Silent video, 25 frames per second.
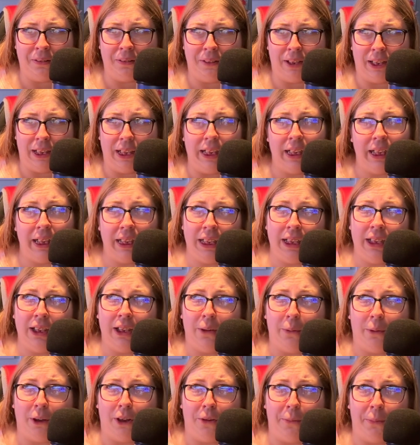Like, I need to
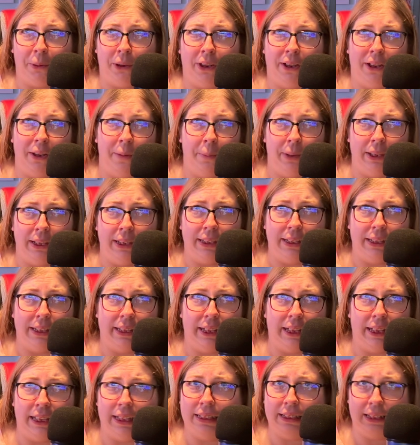go watch Beauty and the Beast
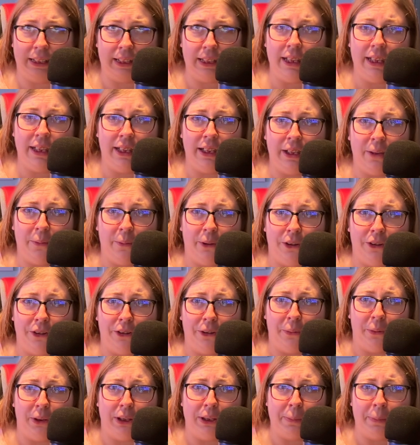again, because I need to know when she
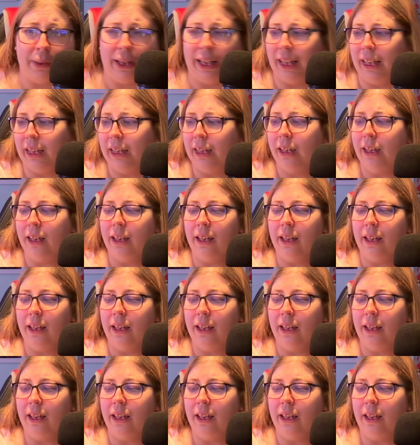wears pink.